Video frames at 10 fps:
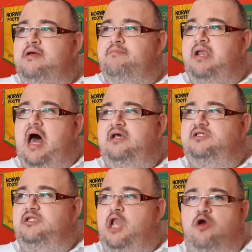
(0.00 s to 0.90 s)

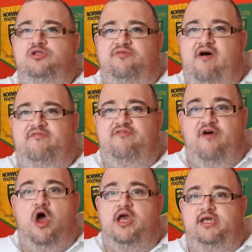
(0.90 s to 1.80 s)
plus loads of other
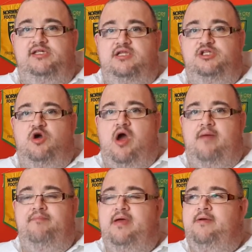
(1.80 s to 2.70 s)
30s at the
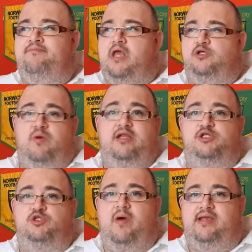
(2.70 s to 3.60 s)
time, as well
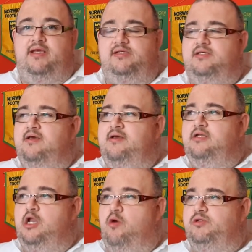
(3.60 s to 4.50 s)
as the 20s,
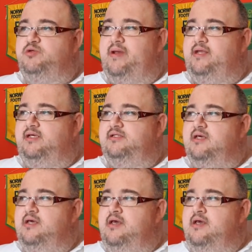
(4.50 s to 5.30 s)
the lower 20s.